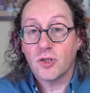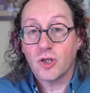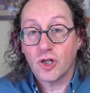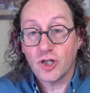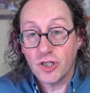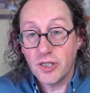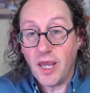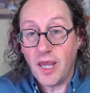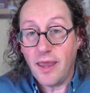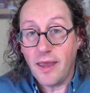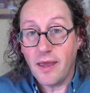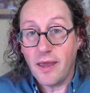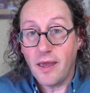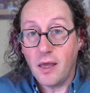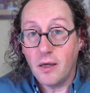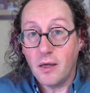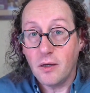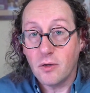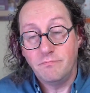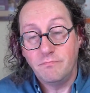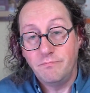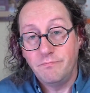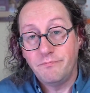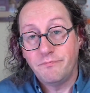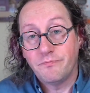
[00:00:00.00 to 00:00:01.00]
are
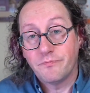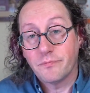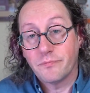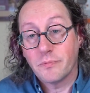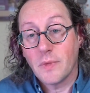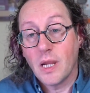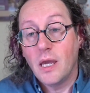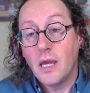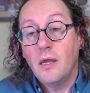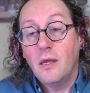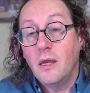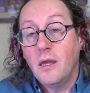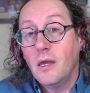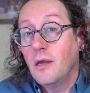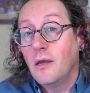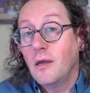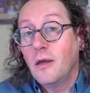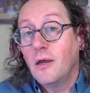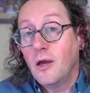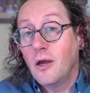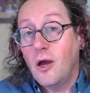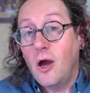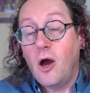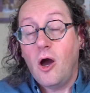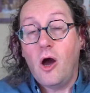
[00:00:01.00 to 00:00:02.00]
down,
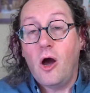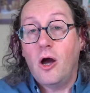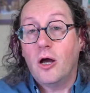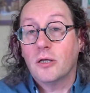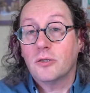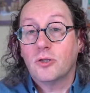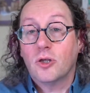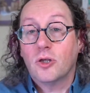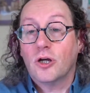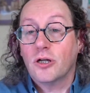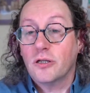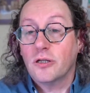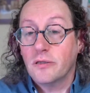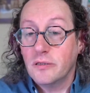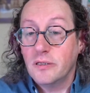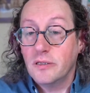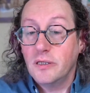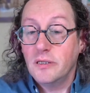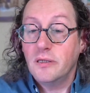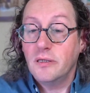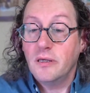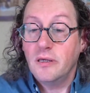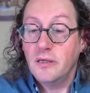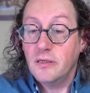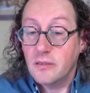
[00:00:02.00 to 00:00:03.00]
odds are the
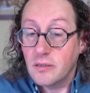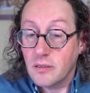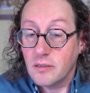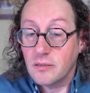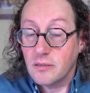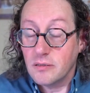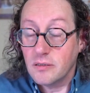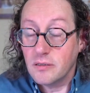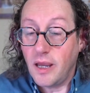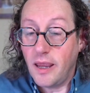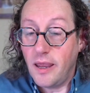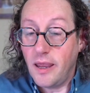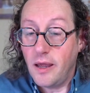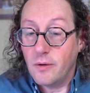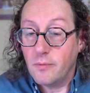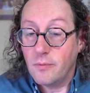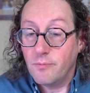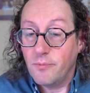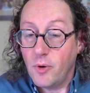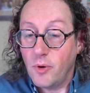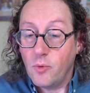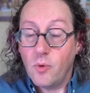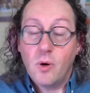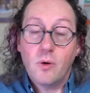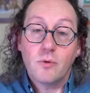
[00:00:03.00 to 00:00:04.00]
disease is down.
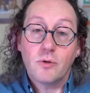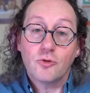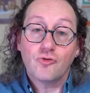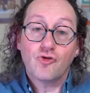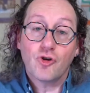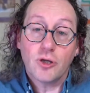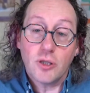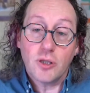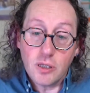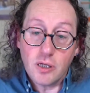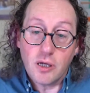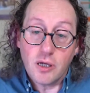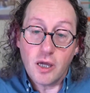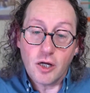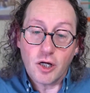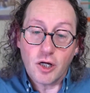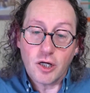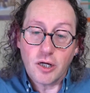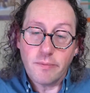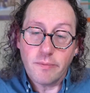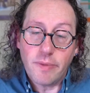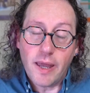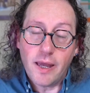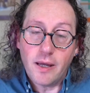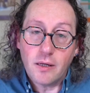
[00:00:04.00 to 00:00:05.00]
But what we really care
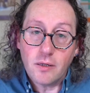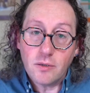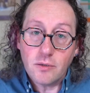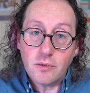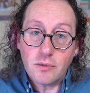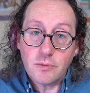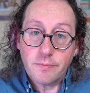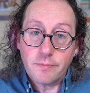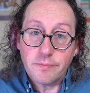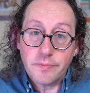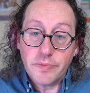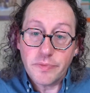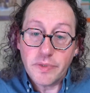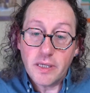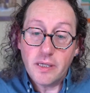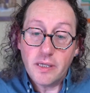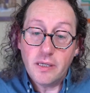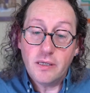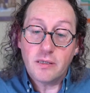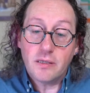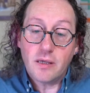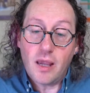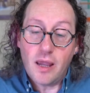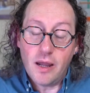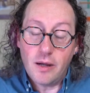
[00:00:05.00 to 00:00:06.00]
about
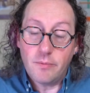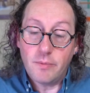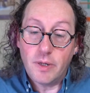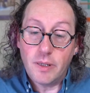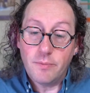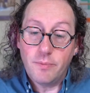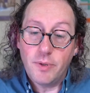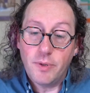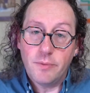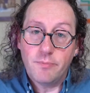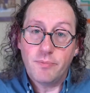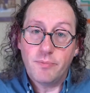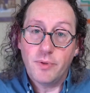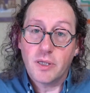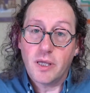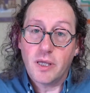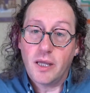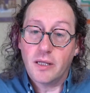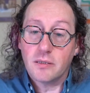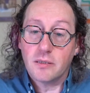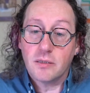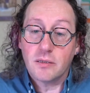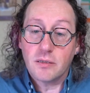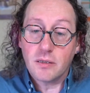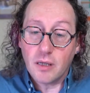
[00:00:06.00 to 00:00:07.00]
is how many people
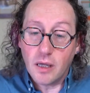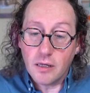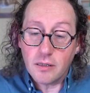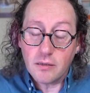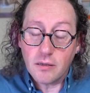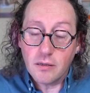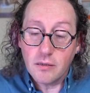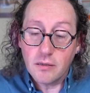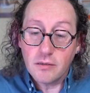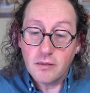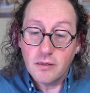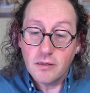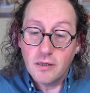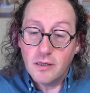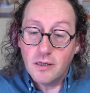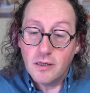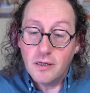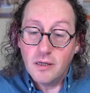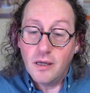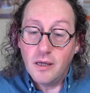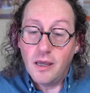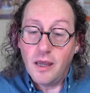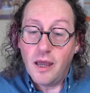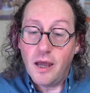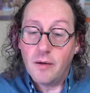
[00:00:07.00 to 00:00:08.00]
get sick,
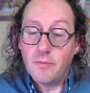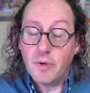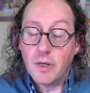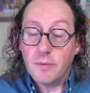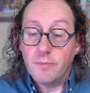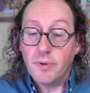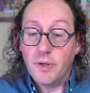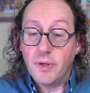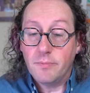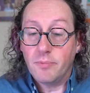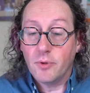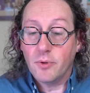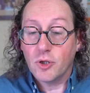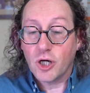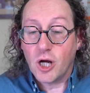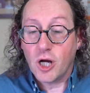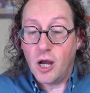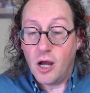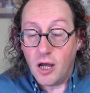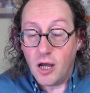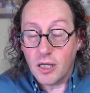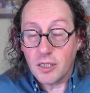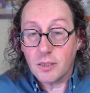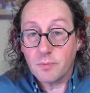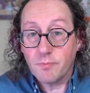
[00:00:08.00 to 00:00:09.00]
how many people are
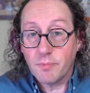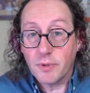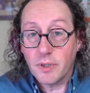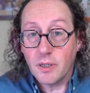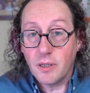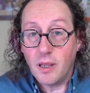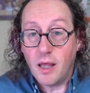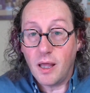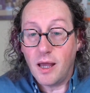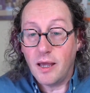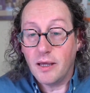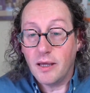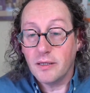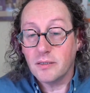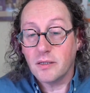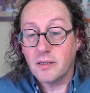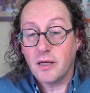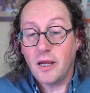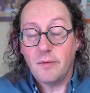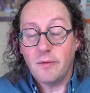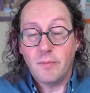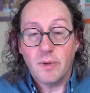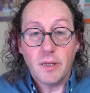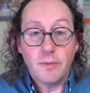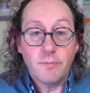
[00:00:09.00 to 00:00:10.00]
hospitalized,
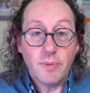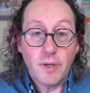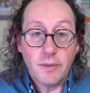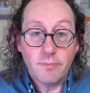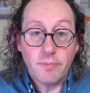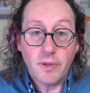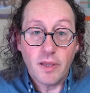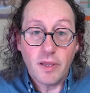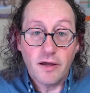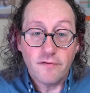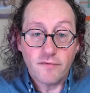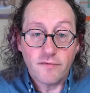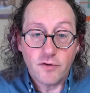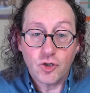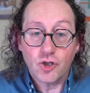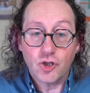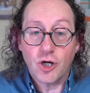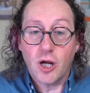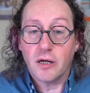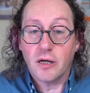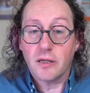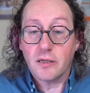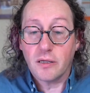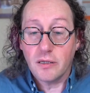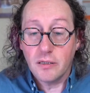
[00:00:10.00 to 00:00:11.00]
how many people have a
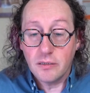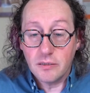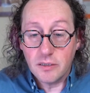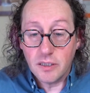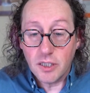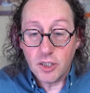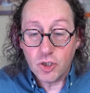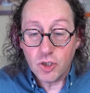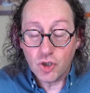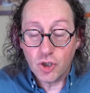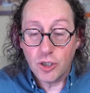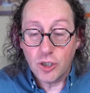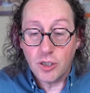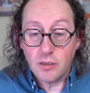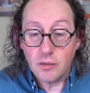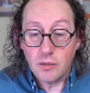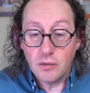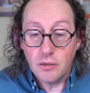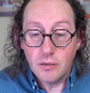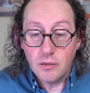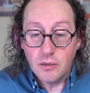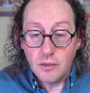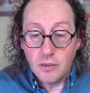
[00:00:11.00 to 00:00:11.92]
chronic condition.